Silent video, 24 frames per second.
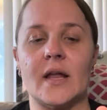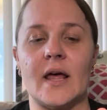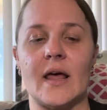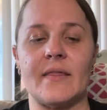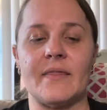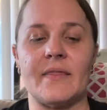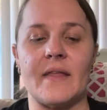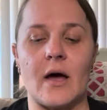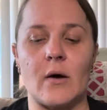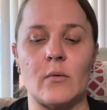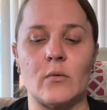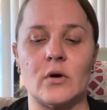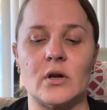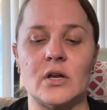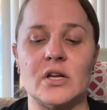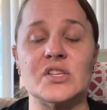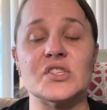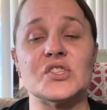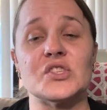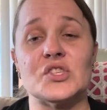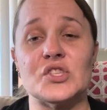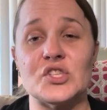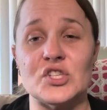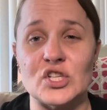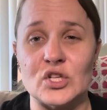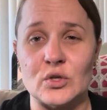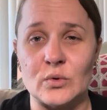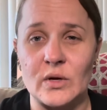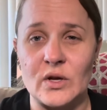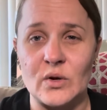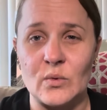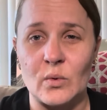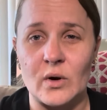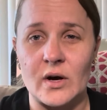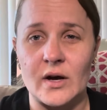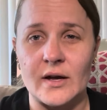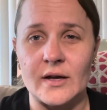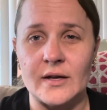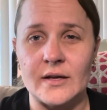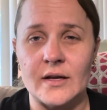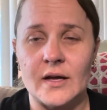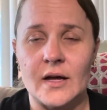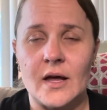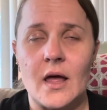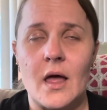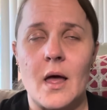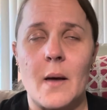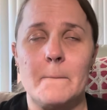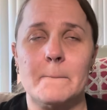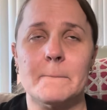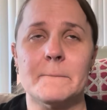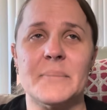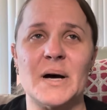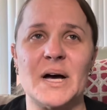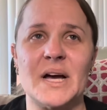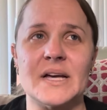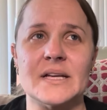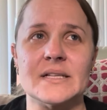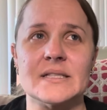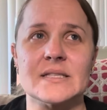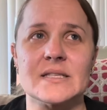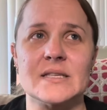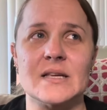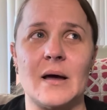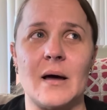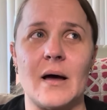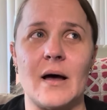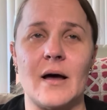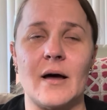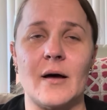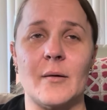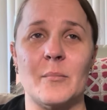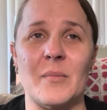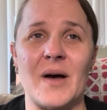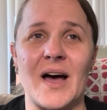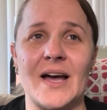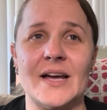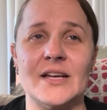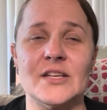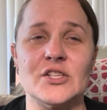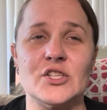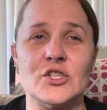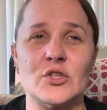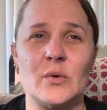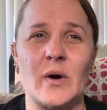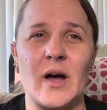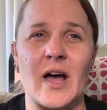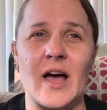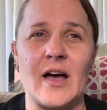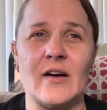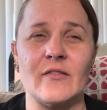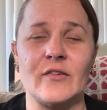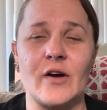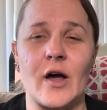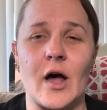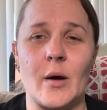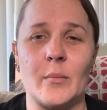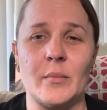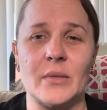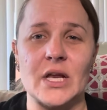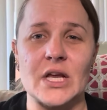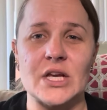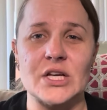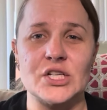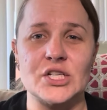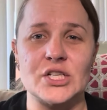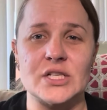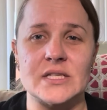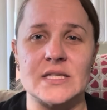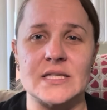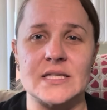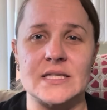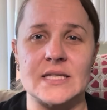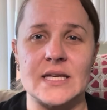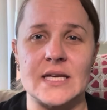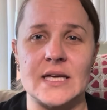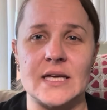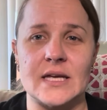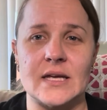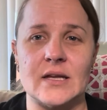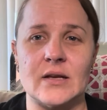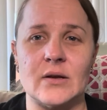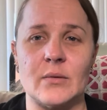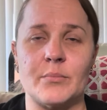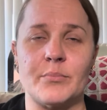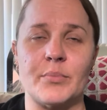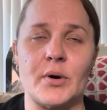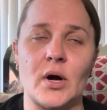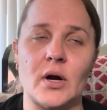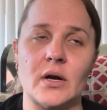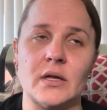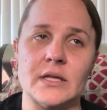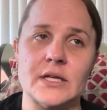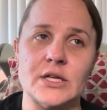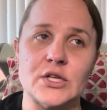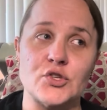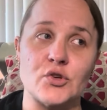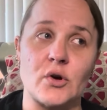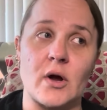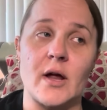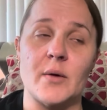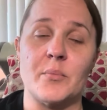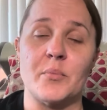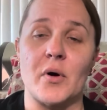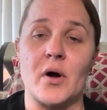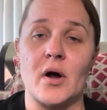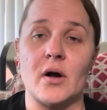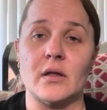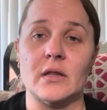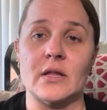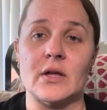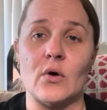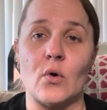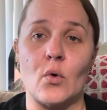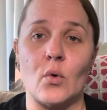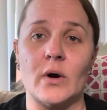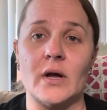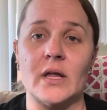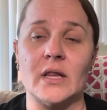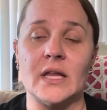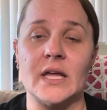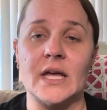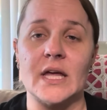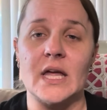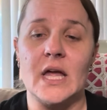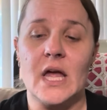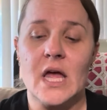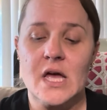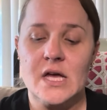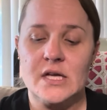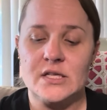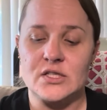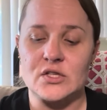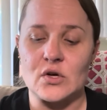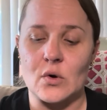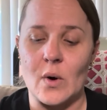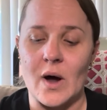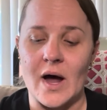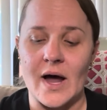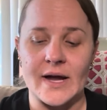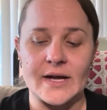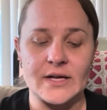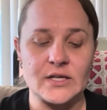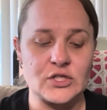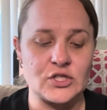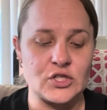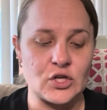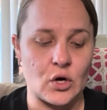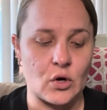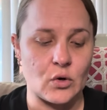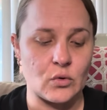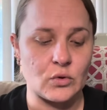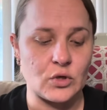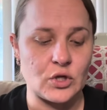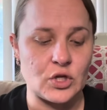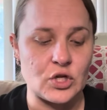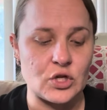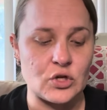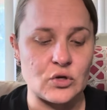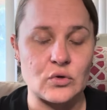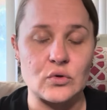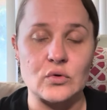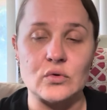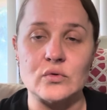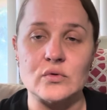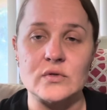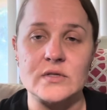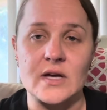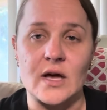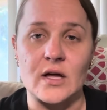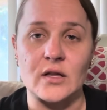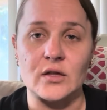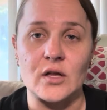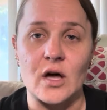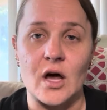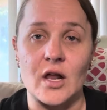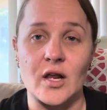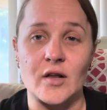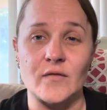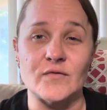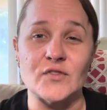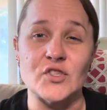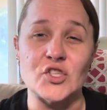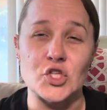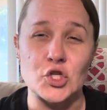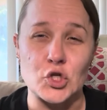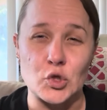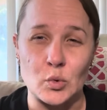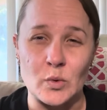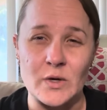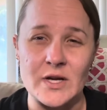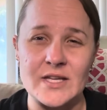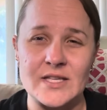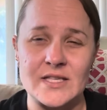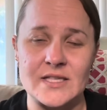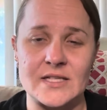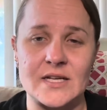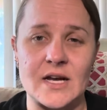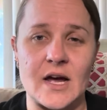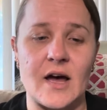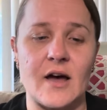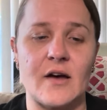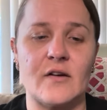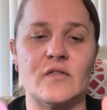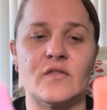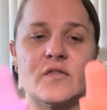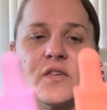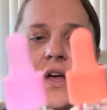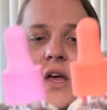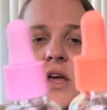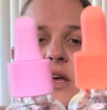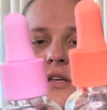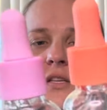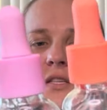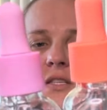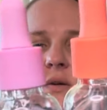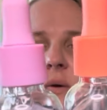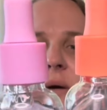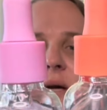and that one is a dewy one, but I do have combination skin, partly dry, partly oily, so I don't use a lot of dewy stuff, so